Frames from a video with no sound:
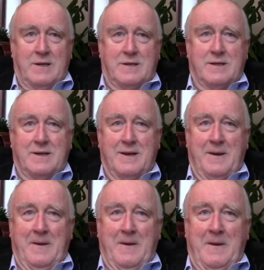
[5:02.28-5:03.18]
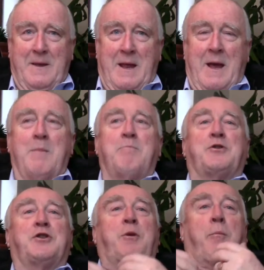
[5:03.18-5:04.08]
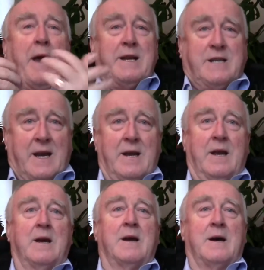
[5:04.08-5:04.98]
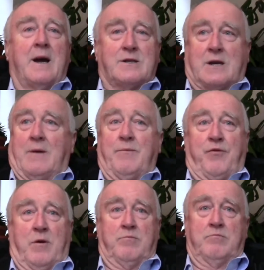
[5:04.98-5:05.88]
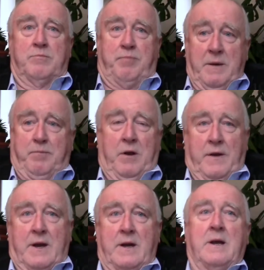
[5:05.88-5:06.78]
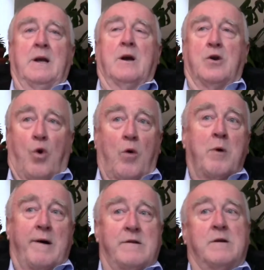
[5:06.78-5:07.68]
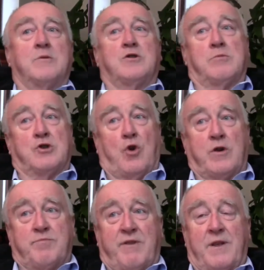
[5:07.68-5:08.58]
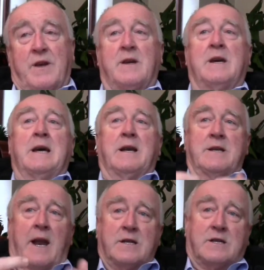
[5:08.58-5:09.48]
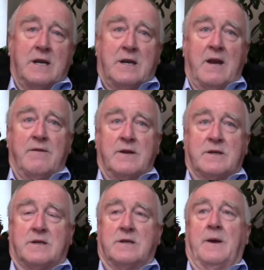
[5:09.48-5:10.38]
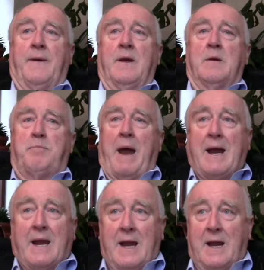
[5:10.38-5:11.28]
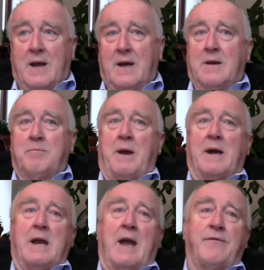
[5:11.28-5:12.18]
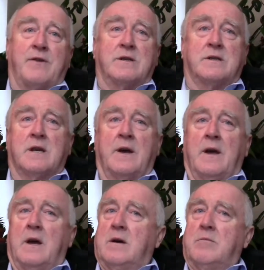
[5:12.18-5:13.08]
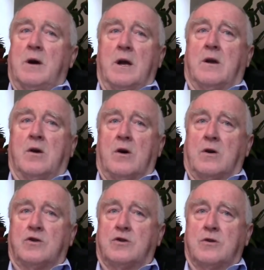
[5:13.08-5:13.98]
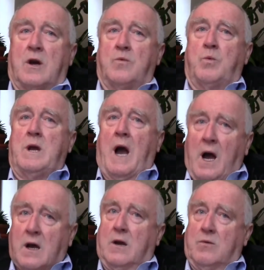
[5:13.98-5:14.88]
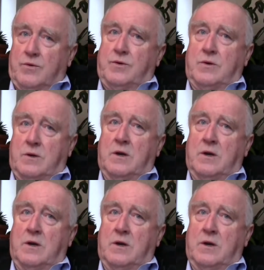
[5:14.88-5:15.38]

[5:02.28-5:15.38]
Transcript: else. But the debating has come from people there, Gomer, Thomas John's brother, Nancy Davis, Peggy, Peggy Evans. My gosh, and we argued